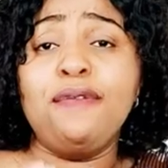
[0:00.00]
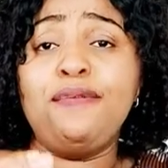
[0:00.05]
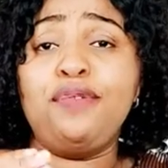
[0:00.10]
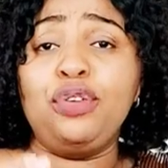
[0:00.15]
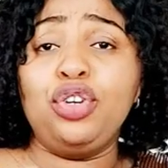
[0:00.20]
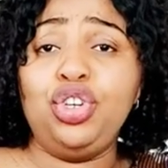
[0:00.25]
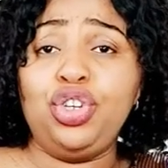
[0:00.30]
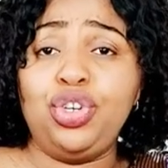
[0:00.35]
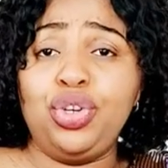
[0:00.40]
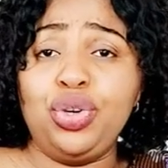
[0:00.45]
for
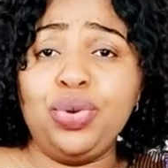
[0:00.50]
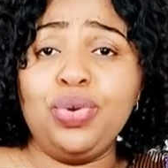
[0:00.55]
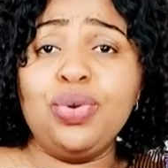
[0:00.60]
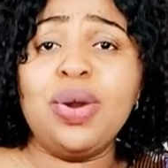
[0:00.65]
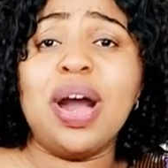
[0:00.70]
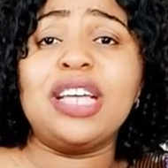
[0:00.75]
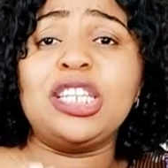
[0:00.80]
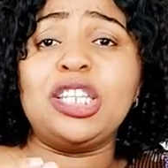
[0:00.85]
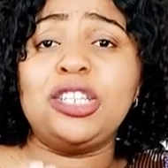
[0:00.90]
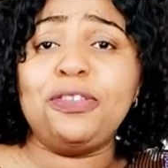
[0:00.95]

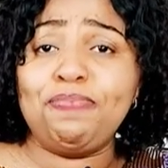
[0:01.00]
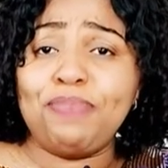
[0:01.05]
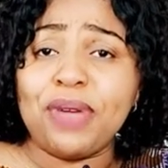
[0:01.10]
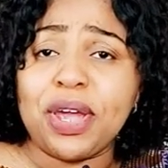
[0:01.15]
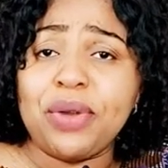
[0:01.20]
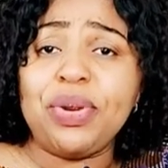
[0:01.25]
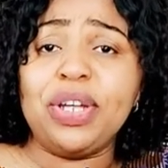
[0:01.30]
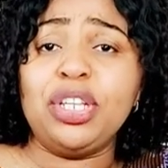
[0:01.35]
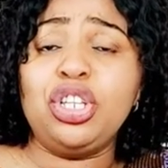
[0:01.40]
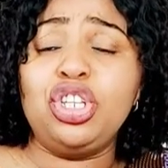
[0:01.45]
you as
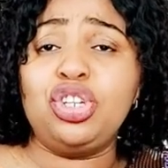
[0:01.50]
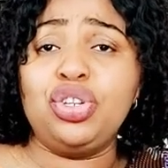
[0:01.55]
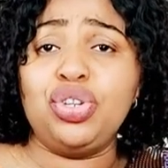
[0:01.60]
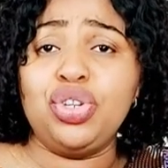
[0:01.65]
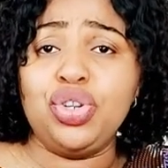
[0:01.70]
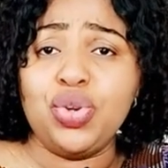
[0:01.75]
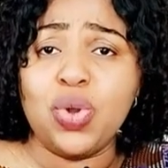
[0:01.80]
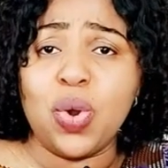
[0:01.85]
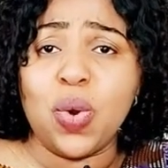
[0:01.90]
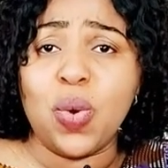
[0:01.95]
parent to
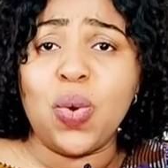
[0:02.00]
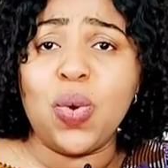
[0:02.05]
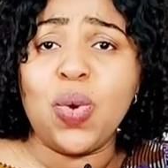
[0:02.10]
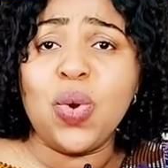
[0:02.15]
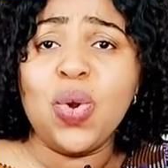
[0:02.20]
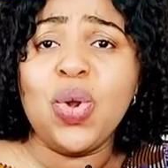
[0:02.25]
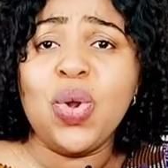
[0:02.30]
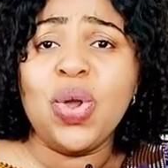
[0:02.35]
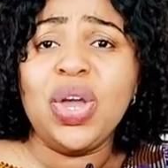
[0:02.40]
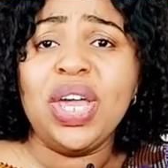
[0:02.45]
know